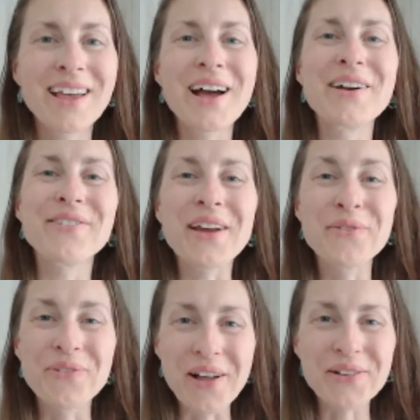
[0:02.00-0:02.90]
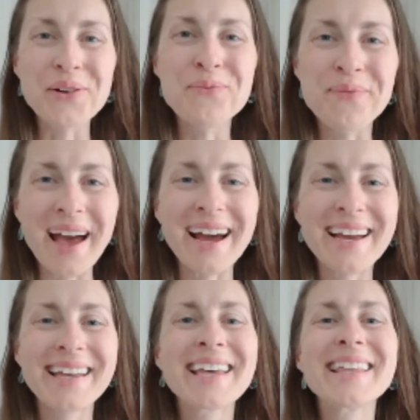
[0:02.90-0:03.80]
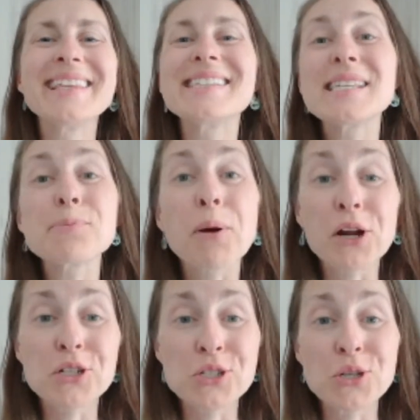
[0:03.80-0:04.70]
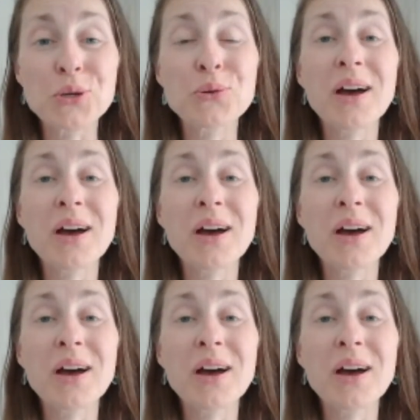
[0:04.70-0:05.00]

All right, welcome back. This is part 2